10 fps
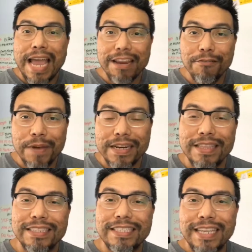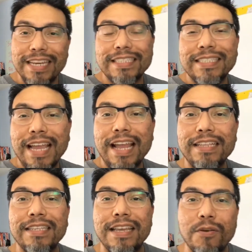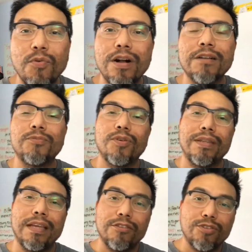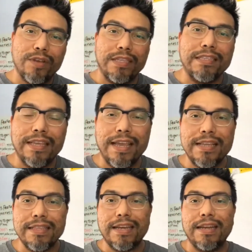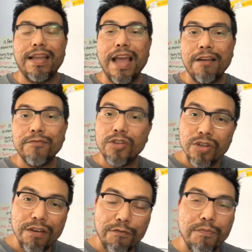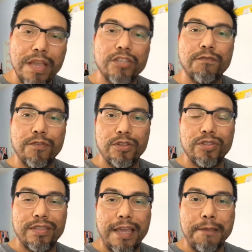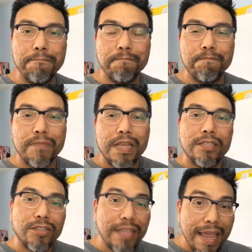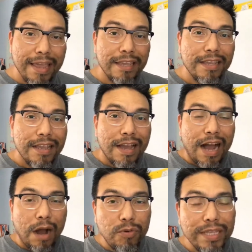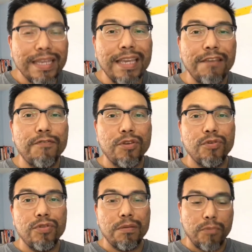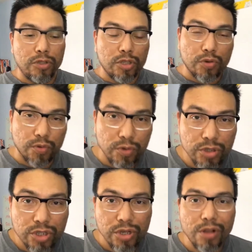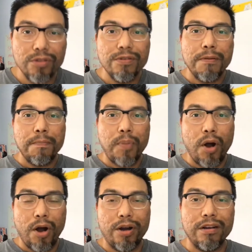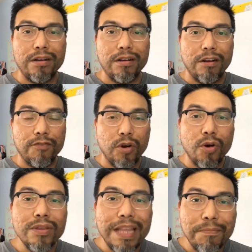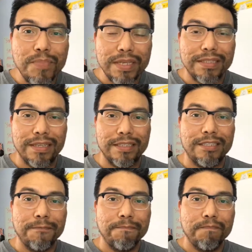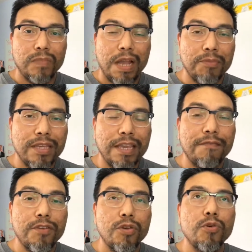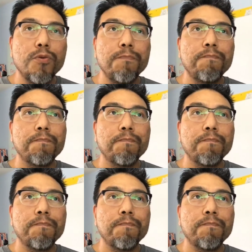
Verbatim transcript: Hey everybody, this is Eddie Sand and welcome to another training day that I have good information for you today. Today, I want to give you the most crucial part of your online business. I'm going to give you